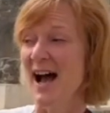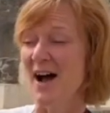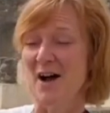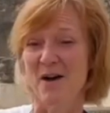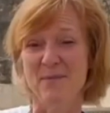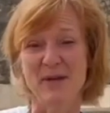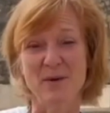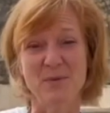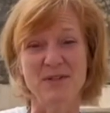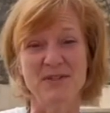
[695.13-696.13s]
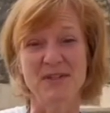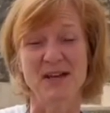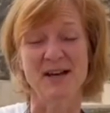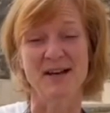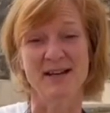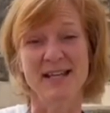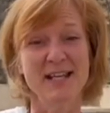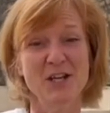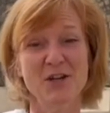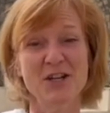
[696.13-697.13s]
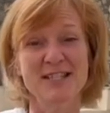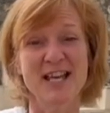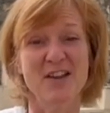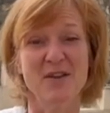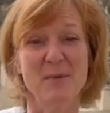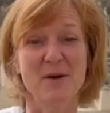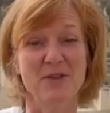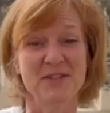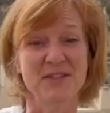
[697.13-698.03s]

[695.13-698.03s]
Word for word: um, it was uh, here until about the